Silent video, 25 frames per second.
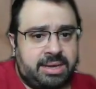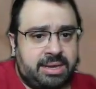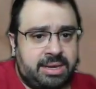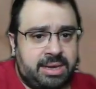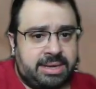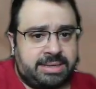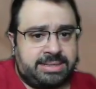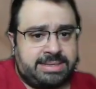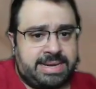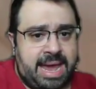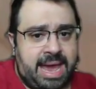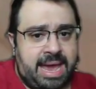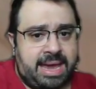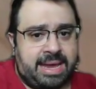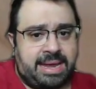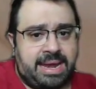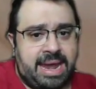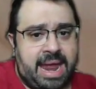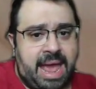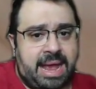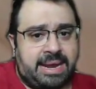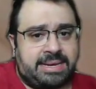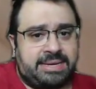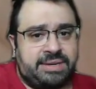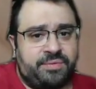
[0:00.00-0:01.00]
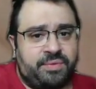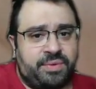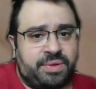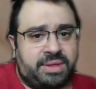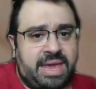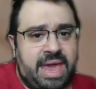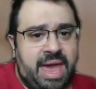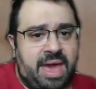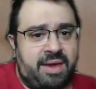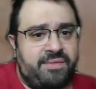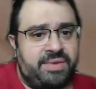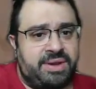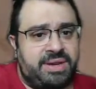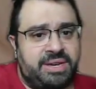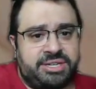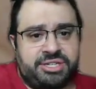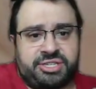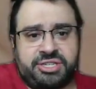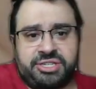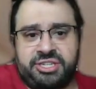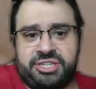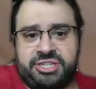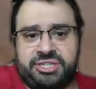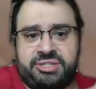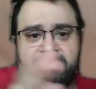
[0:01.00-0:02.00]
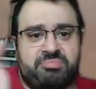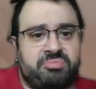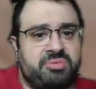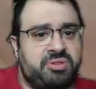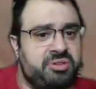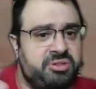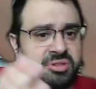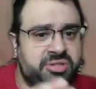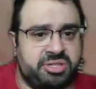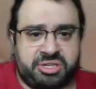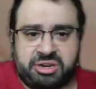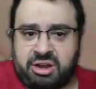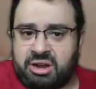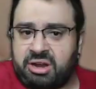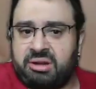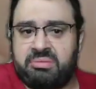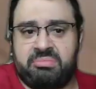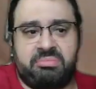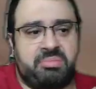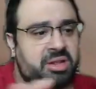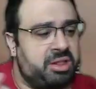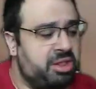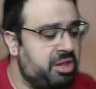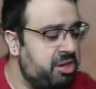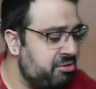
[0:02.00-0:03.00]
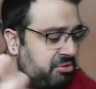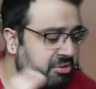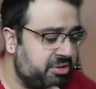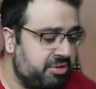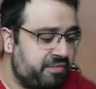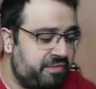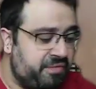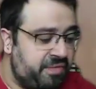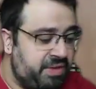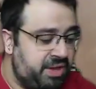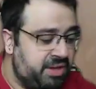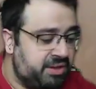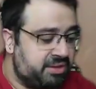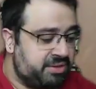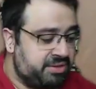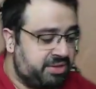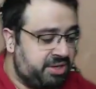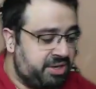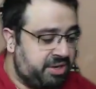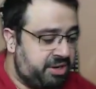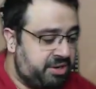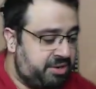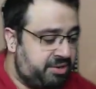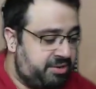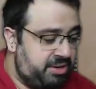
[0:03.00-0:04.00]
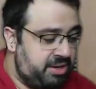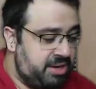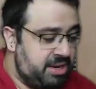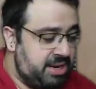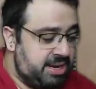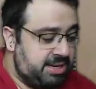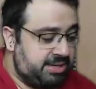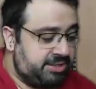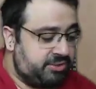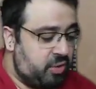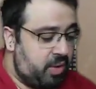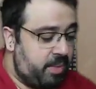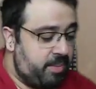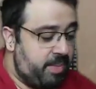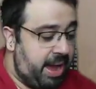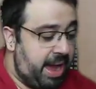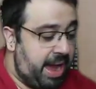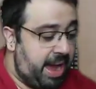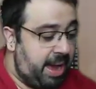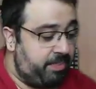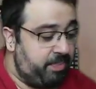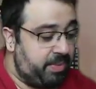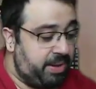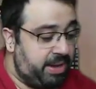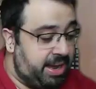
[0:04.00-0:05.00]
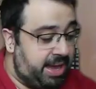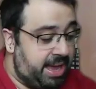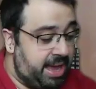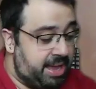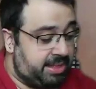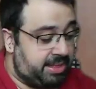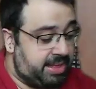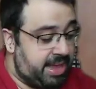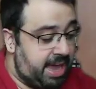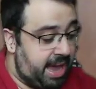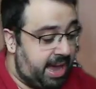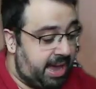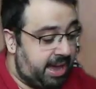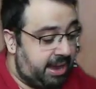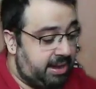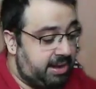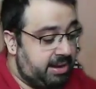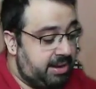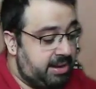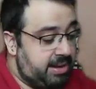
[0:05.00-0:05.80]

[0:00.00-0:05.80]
attack an active with Cavendish, and just start clearing the field, you know? So I'm happy to get that.